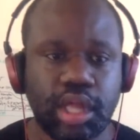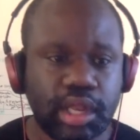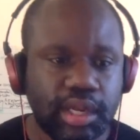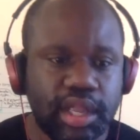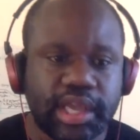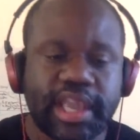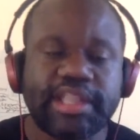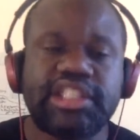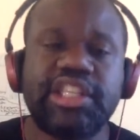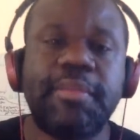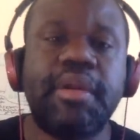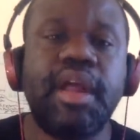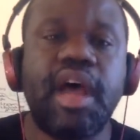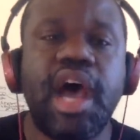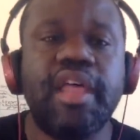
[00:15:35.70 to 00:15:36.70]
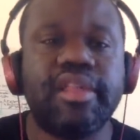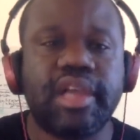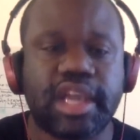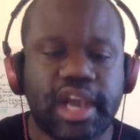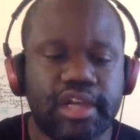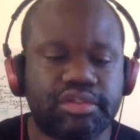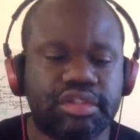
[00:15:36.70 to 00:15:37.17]
Look at some of the other
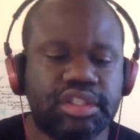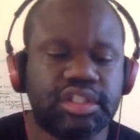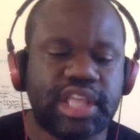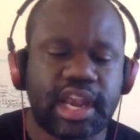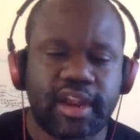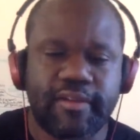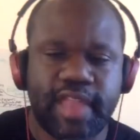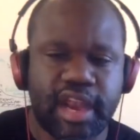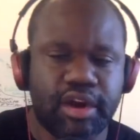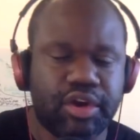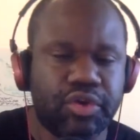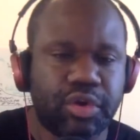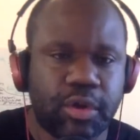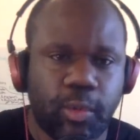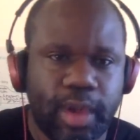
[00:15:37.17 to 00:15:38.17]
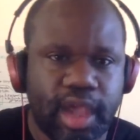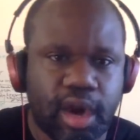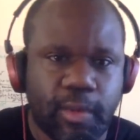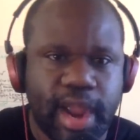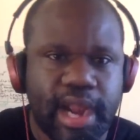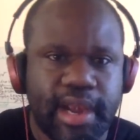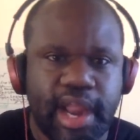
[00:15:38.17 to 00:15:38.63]
countries that are that are doing well
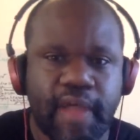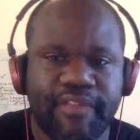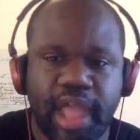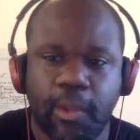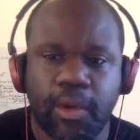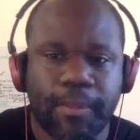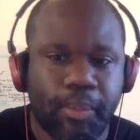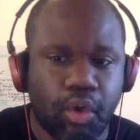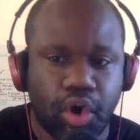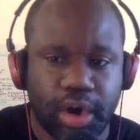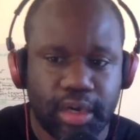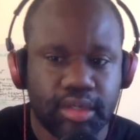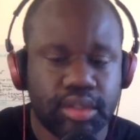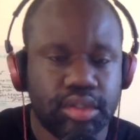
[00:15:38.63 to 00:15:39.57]
right now that were poor.